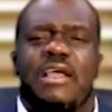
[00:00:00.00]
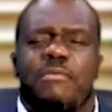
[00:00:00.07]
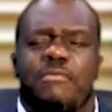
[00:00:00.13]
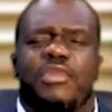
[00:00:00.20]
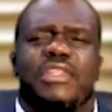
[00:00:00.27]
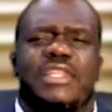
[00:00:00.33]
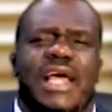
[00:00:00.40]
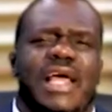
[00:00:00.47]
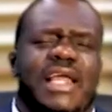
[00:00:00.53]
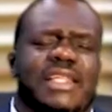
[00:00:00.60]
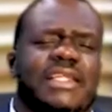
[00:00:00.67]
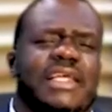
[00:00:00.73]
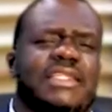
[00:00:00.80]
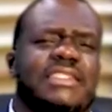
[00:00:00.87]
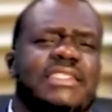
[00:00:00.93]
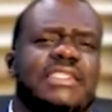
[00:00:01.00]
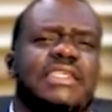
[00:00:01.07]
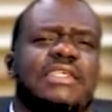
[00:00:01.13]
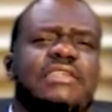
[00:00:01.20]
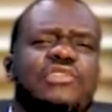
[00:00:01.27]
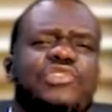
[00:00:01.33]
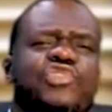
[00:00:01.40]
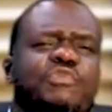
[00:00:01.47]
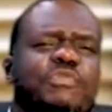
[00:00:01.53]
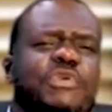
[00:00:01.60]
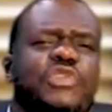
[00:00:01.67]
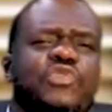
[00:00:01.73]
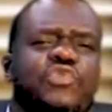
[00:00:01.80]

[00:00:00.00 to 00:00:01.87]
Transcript: but that, and, and you see, your spirit